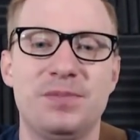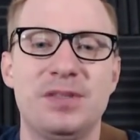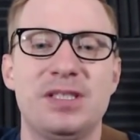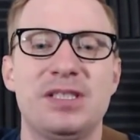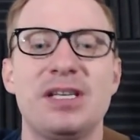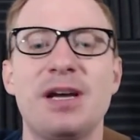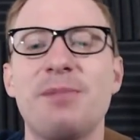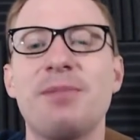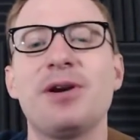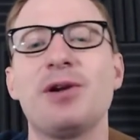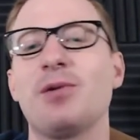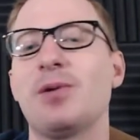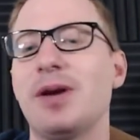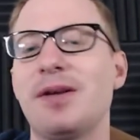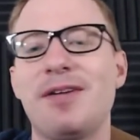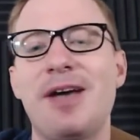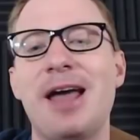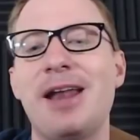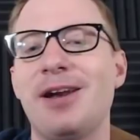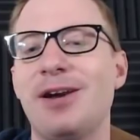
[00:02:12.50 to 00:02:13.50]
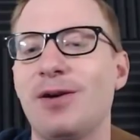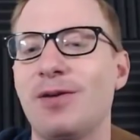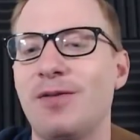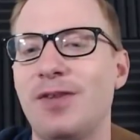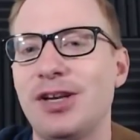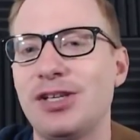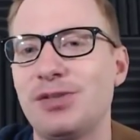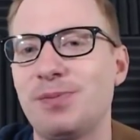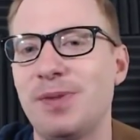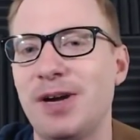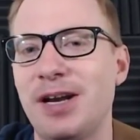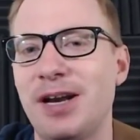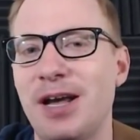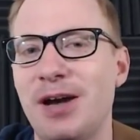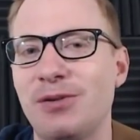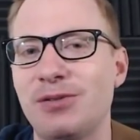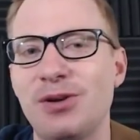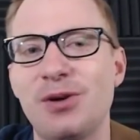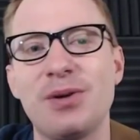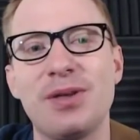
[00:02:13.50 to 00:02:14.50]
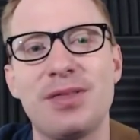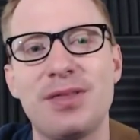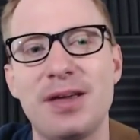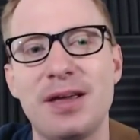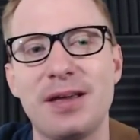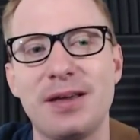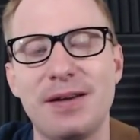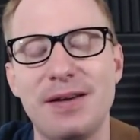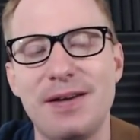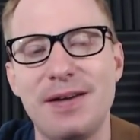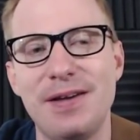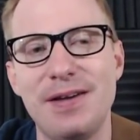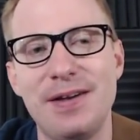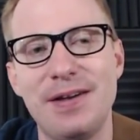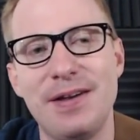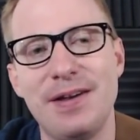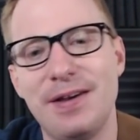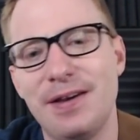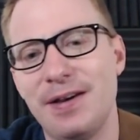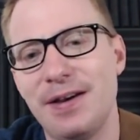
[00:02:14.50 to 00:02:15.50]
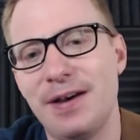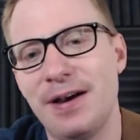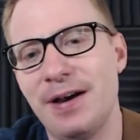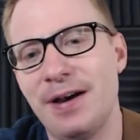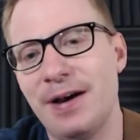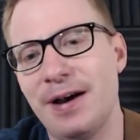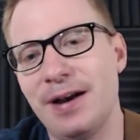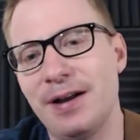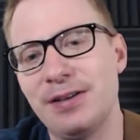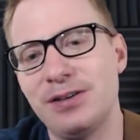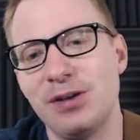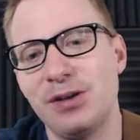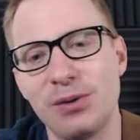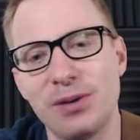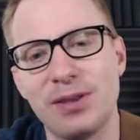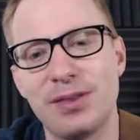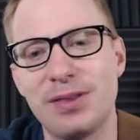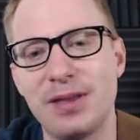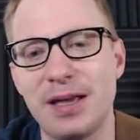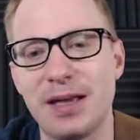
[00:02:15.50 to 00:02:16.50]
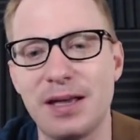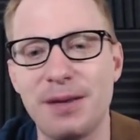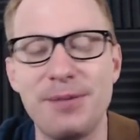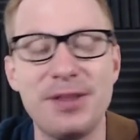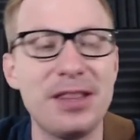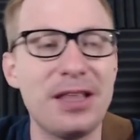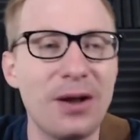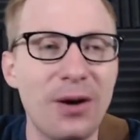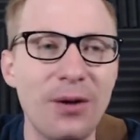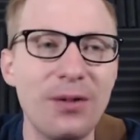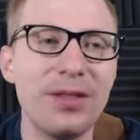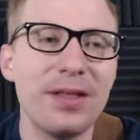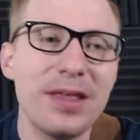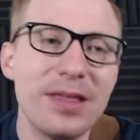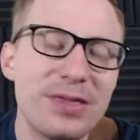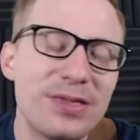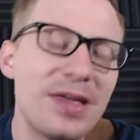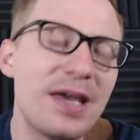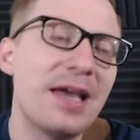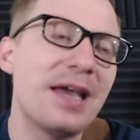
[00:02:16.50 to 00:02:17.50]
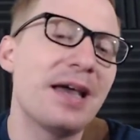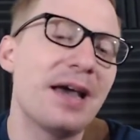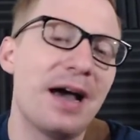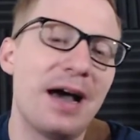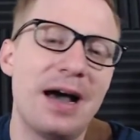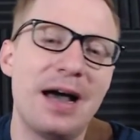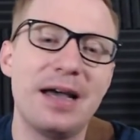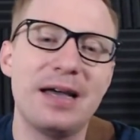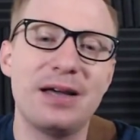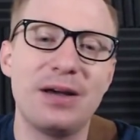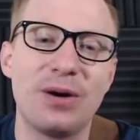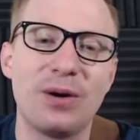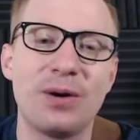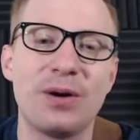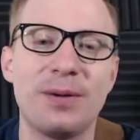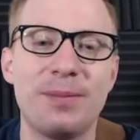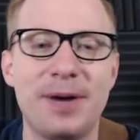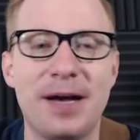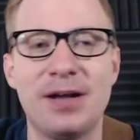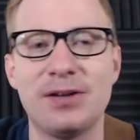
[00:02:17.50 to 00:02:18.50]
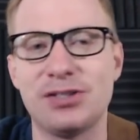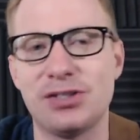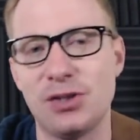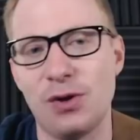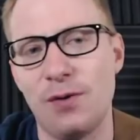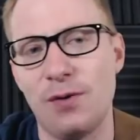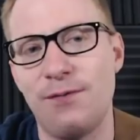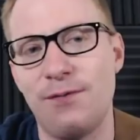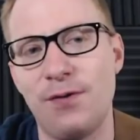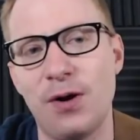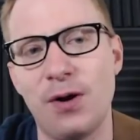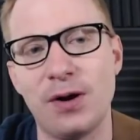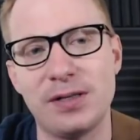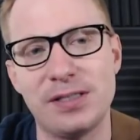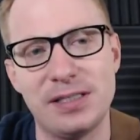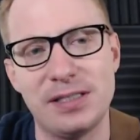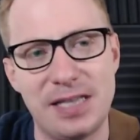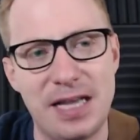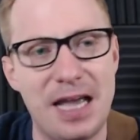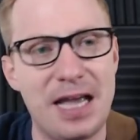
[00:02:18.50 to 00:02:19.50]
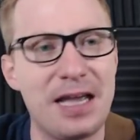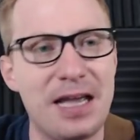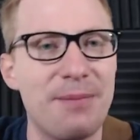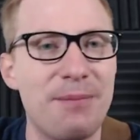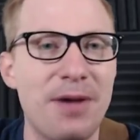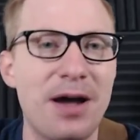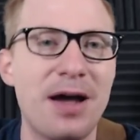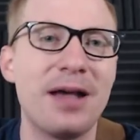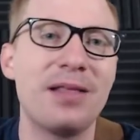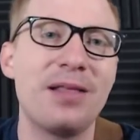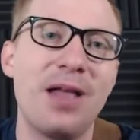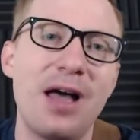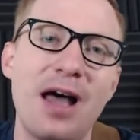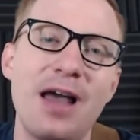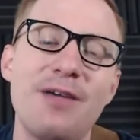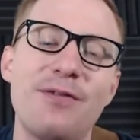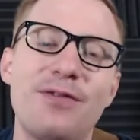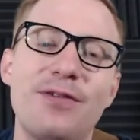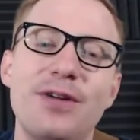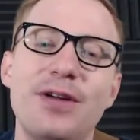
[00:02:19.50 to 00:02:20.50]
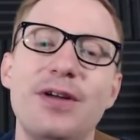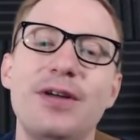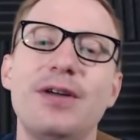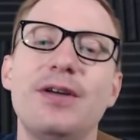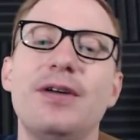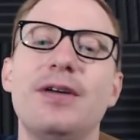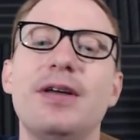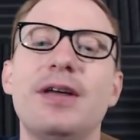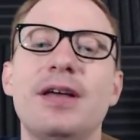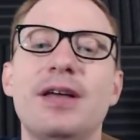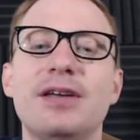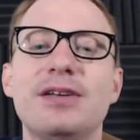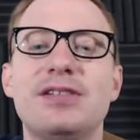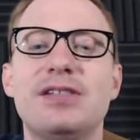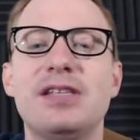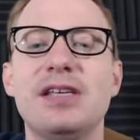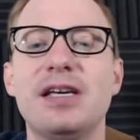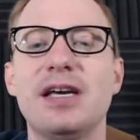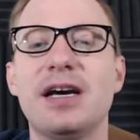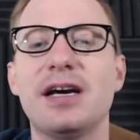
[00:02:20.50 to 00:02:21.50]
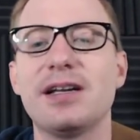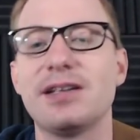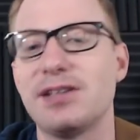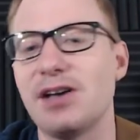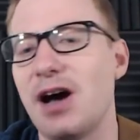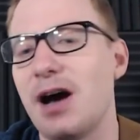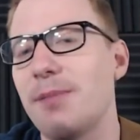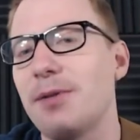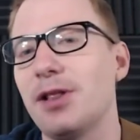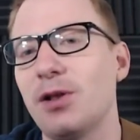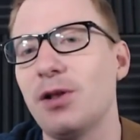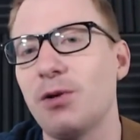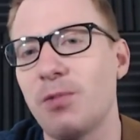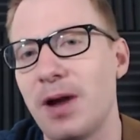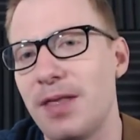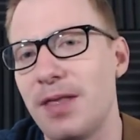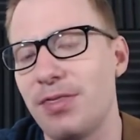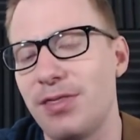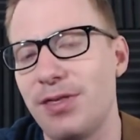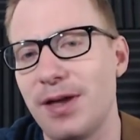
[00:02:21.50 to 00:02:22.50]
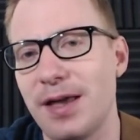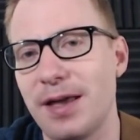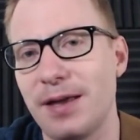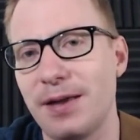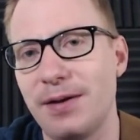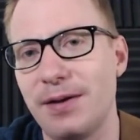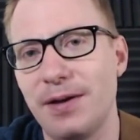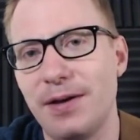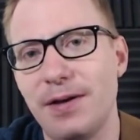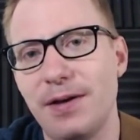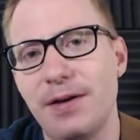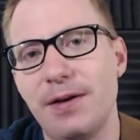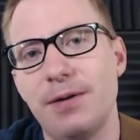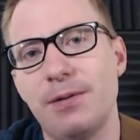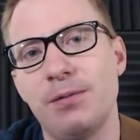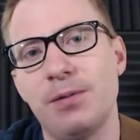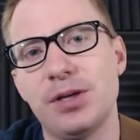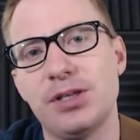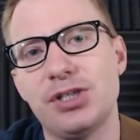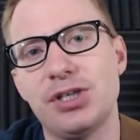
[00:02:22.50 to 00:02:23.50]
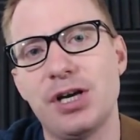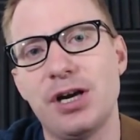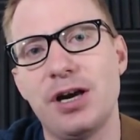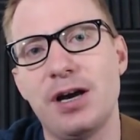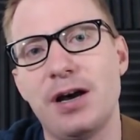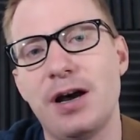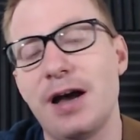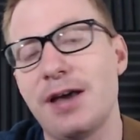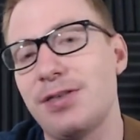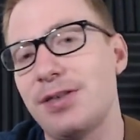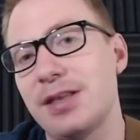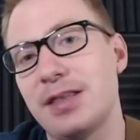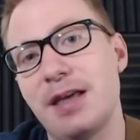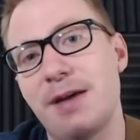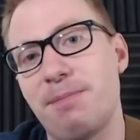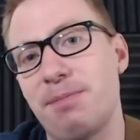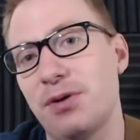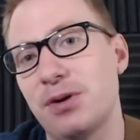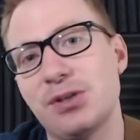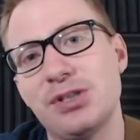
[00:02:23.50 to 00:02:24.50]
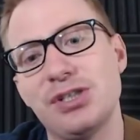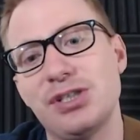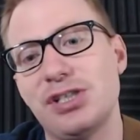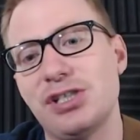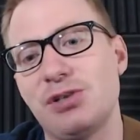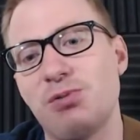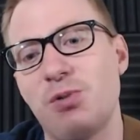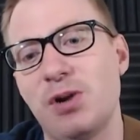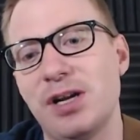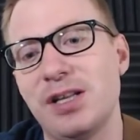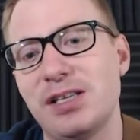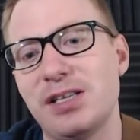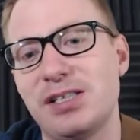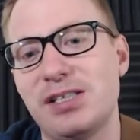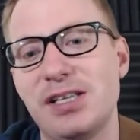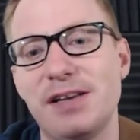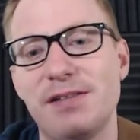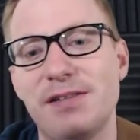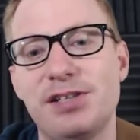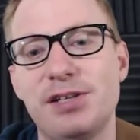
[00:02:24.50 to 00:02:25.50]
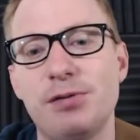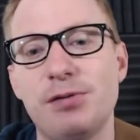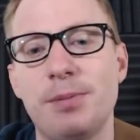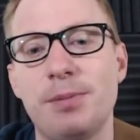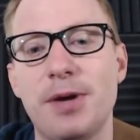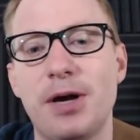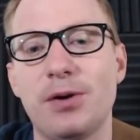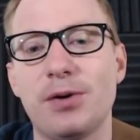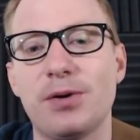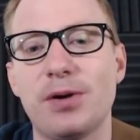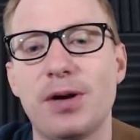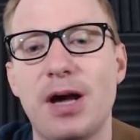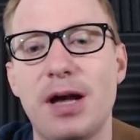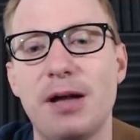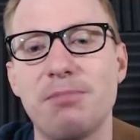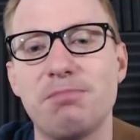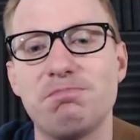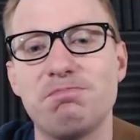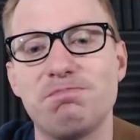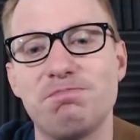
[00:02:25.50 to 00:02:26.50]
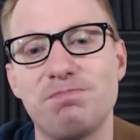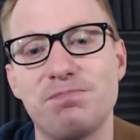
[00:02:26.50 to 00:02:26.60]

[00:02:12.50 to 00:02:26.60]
would have had an intervention by now. Don't you think? I mean, the only thing I heard about so far today in my life is the Tommy Loren thing, which I think that person just wanted to see if she would melt or not.